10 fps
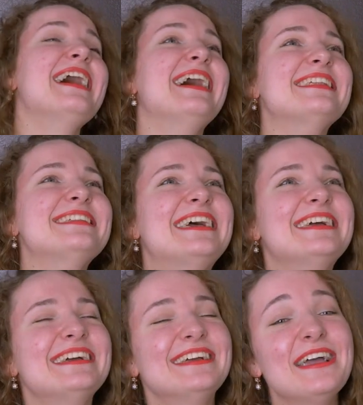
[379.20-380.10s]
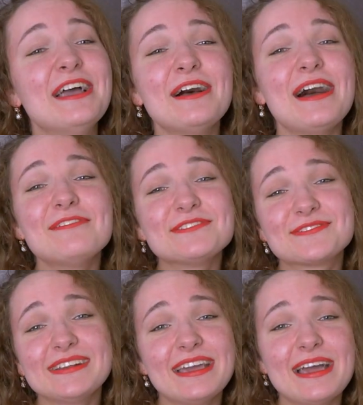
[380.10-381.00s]
And I
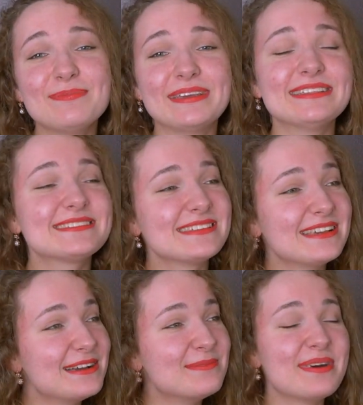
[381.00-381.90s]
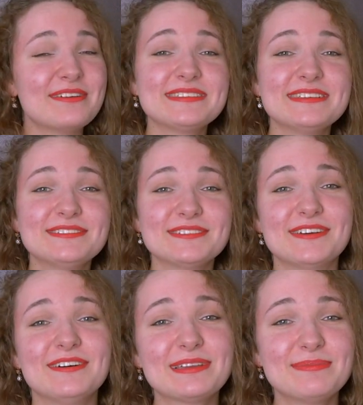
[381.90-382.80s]
was really happy. It's embarrassing to
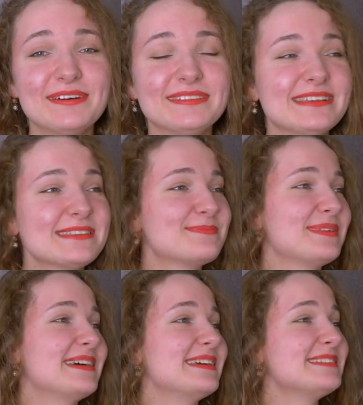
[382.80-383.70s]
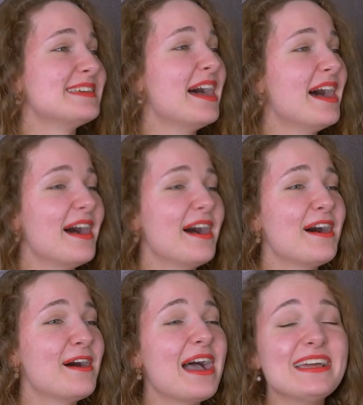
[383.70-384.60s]
talk about this, but
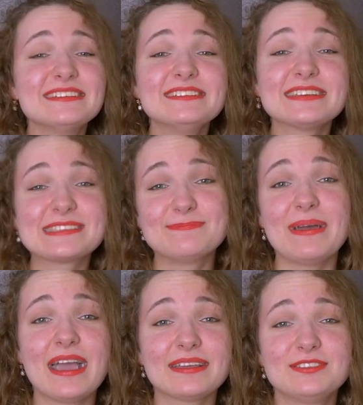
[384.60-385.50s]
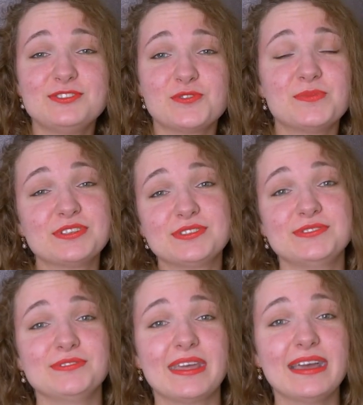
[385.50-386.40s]
I didn't expect Germans to
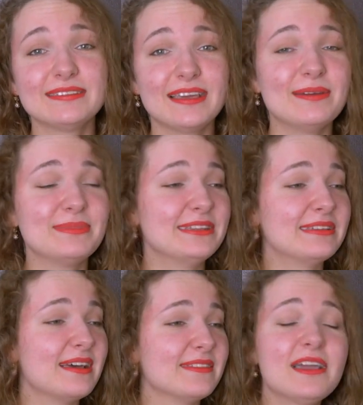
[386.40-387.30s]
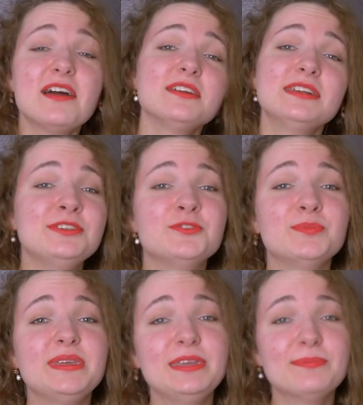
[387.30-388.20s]
do that. I mean, they hardly knew
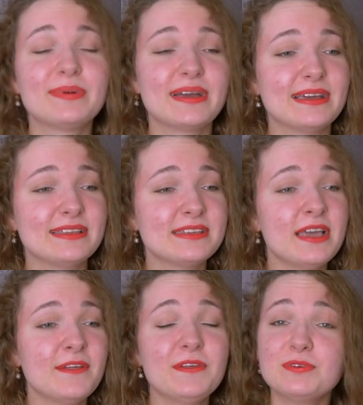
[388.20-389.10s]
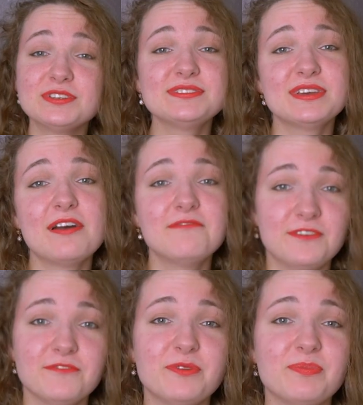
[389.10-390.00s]
me, but they wanted to have
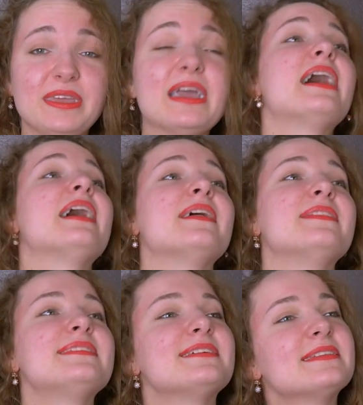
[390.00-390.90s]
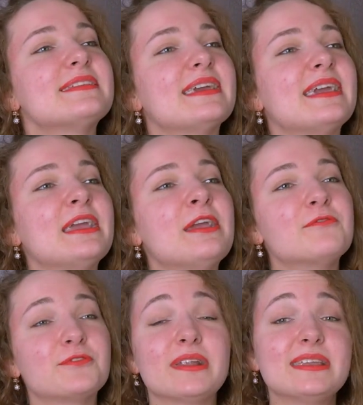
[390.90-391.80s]
fun with me, and they
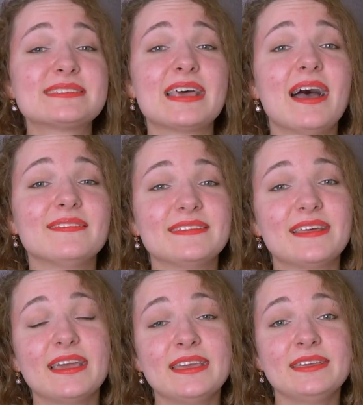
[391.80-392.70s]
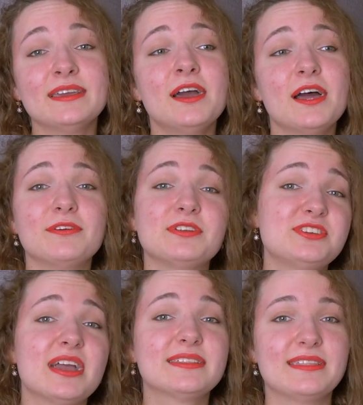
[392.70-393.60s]
were really sad that I
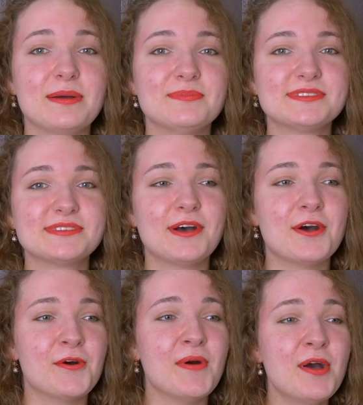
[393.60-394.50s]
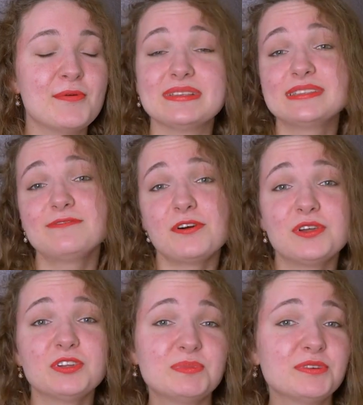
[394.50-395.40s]
reject them. So once they found
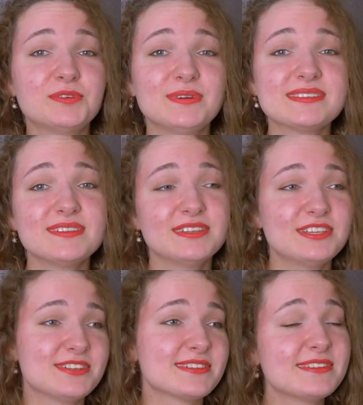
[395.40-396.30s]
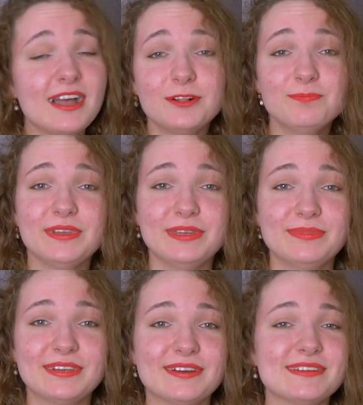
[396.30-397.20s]
out about the reason, they just helped me
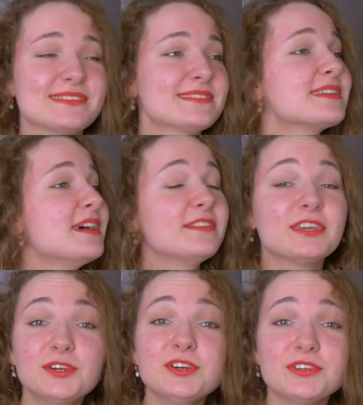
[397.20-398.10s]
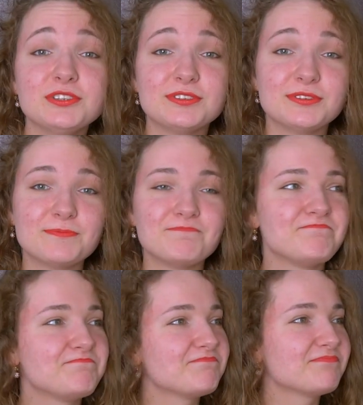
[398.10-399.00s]
because they could.
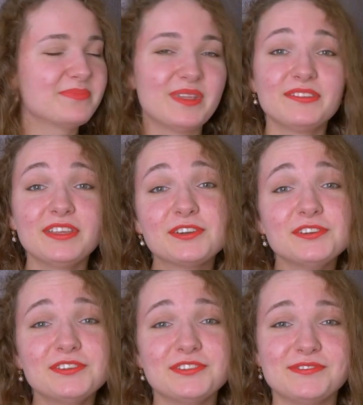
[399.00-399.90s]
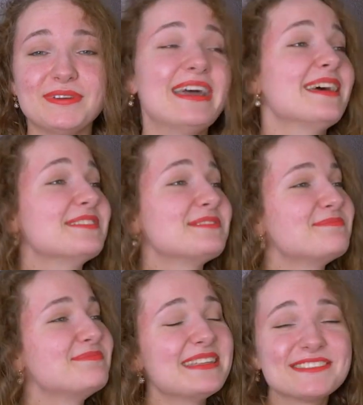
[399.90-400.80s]
They could, and
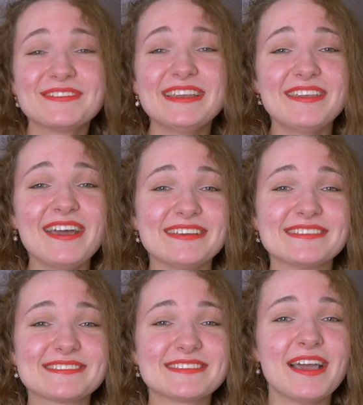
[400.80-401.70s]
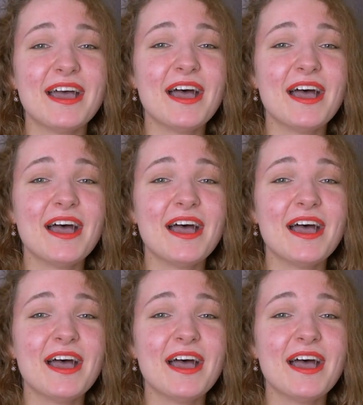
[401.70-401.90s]
that's really nice.